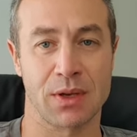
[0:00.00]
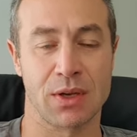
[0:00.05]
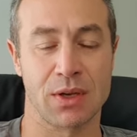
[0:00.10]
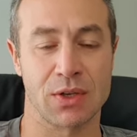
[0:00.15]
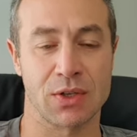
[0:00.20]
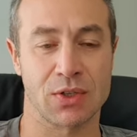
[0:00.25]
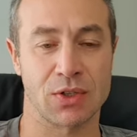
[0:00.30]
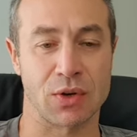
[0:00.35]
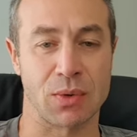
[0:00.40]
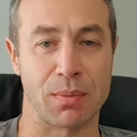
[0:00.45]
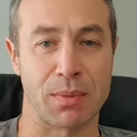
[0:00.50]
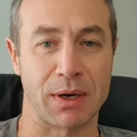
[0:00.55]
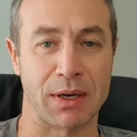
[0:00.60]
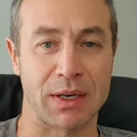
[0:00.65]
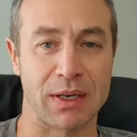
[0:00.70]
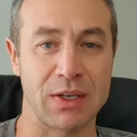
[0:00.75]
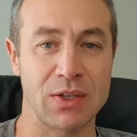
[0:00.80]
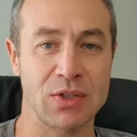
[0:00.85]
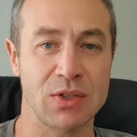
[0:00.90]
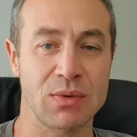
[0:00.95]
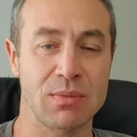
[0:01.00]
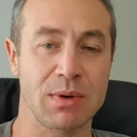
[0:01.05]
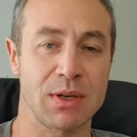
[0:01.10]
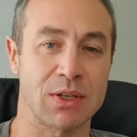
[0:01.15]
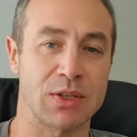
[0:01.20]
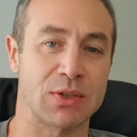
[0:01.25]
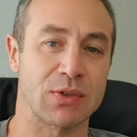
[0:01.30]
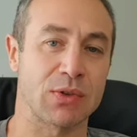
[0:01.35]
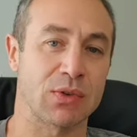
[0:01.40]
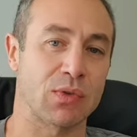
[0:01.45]
so magnesium
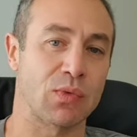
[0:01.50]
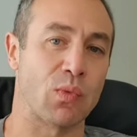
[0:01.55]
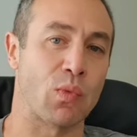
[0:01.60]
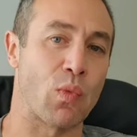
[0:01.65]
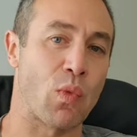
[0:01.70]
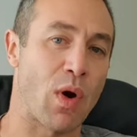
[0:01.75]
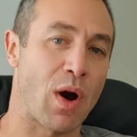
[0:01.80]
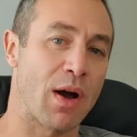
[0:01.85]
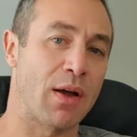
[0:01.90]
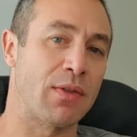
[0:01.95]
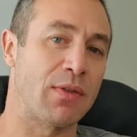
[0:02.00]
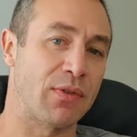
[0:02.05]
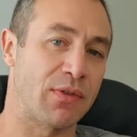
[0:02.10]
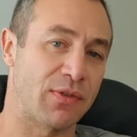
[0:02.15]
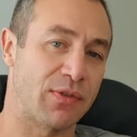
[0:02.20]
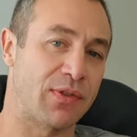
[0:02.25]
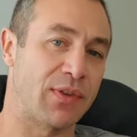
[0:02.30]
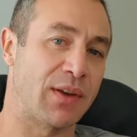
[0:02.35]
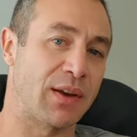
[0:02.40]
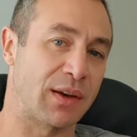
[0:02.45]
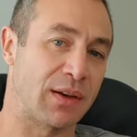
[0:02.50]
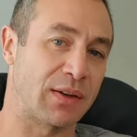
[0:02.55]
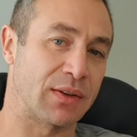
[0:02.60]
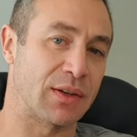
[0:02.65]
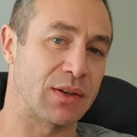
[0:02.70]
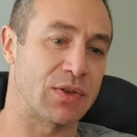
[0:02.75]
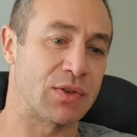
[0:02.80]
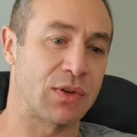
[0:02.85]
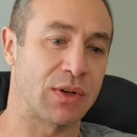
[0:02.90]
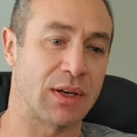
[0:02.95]
it's not one thing
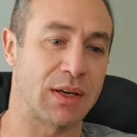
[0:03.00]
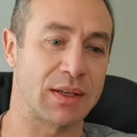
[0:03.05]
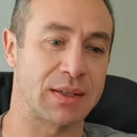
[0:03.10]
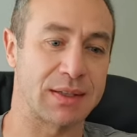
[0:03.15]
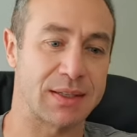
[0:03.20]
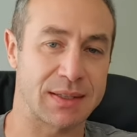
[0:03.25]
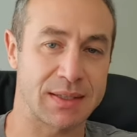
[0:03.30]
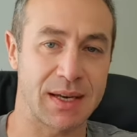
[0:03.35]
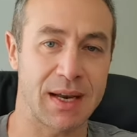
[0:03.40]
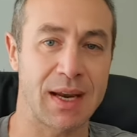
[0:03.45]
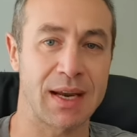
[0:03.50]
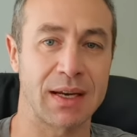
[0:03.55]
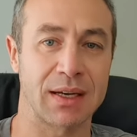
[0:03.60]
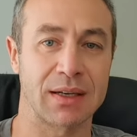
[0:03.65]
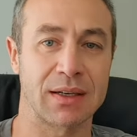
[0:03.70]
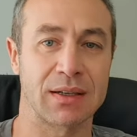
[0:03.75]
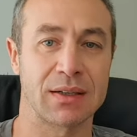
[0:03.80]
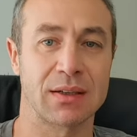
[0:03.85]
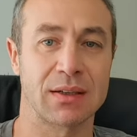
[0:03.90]
that you can take